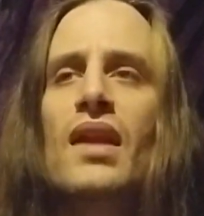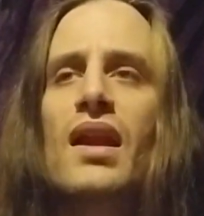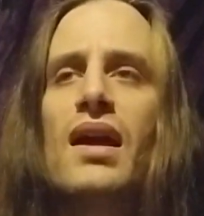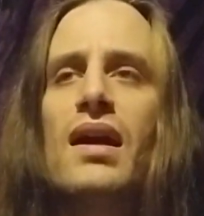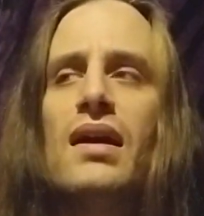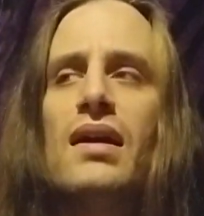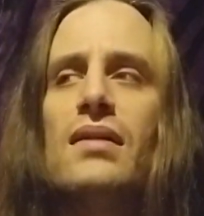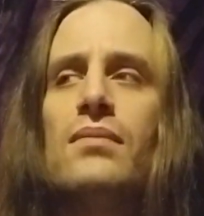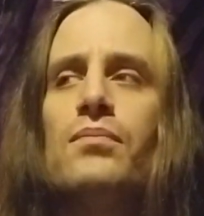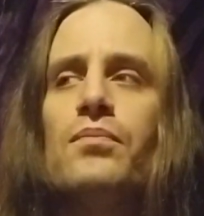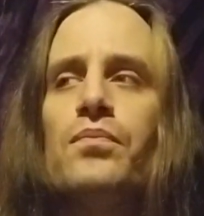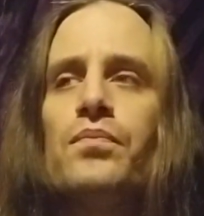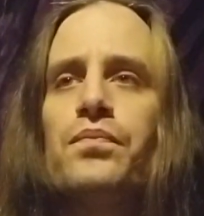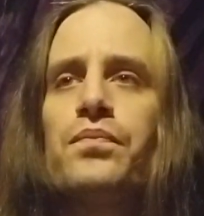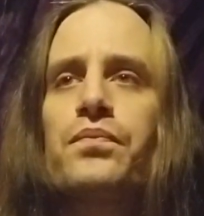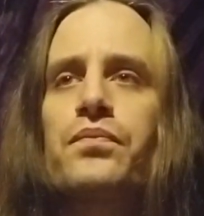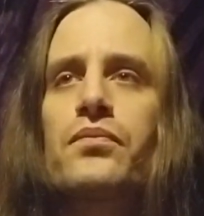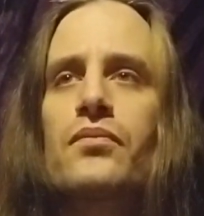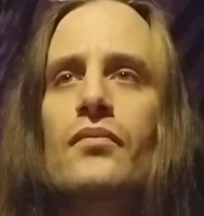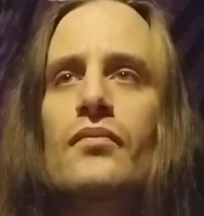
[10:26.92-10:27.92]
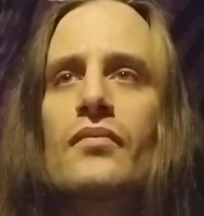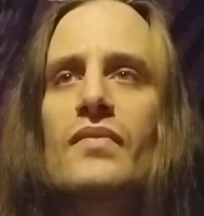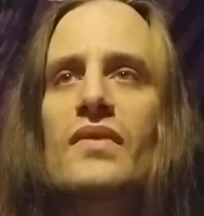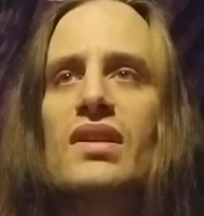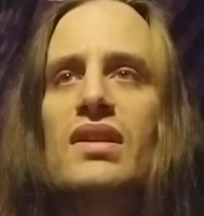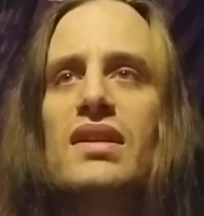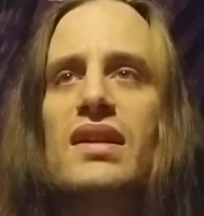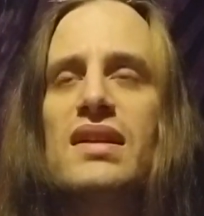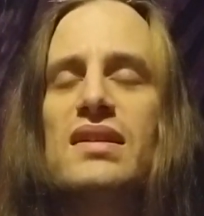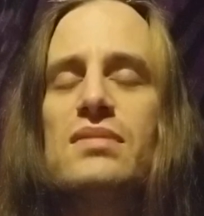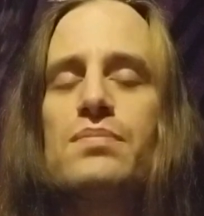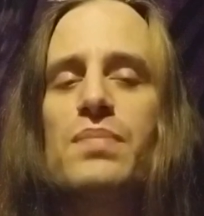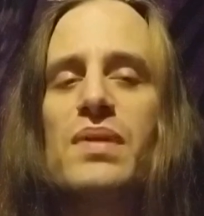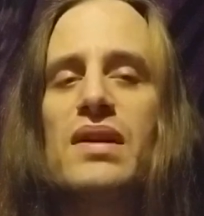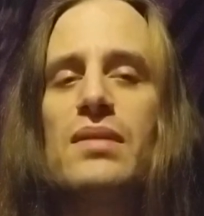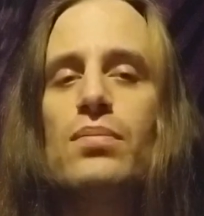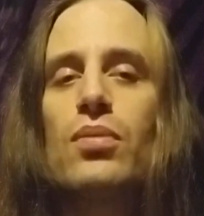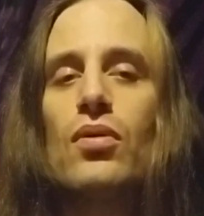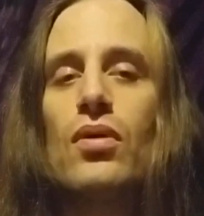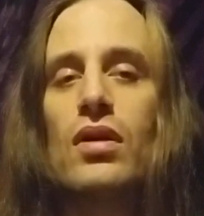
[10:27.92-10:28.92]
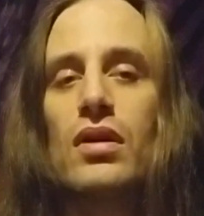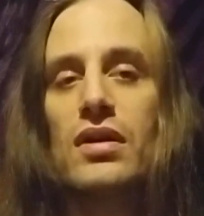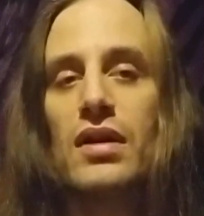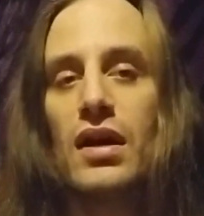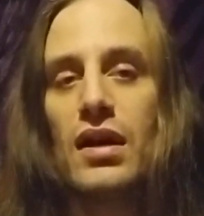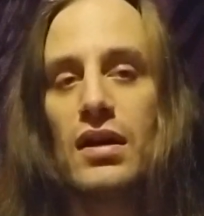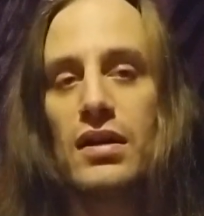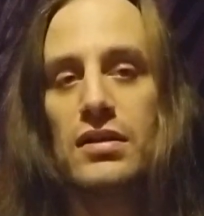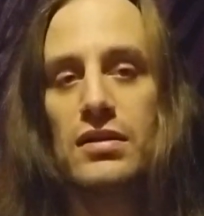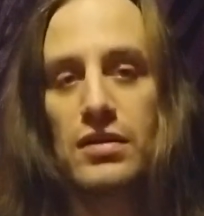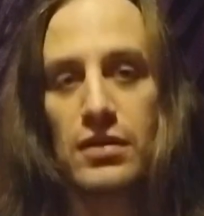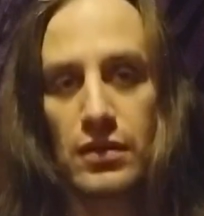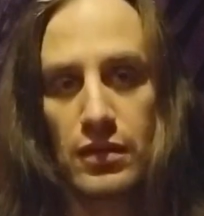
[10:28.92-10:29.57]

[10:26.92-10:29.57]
And these people are not,